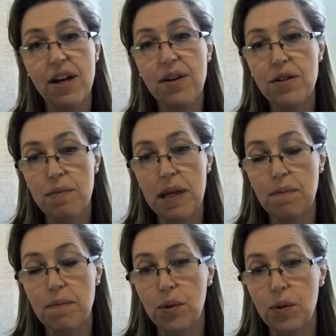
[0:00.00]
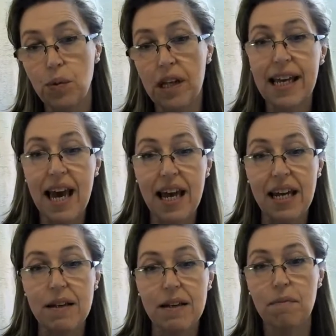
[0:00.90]
Those people will
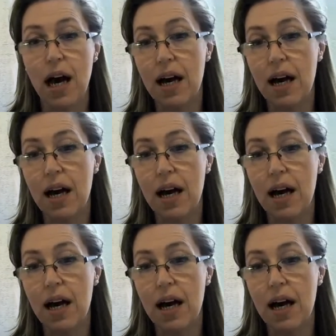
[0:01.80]
again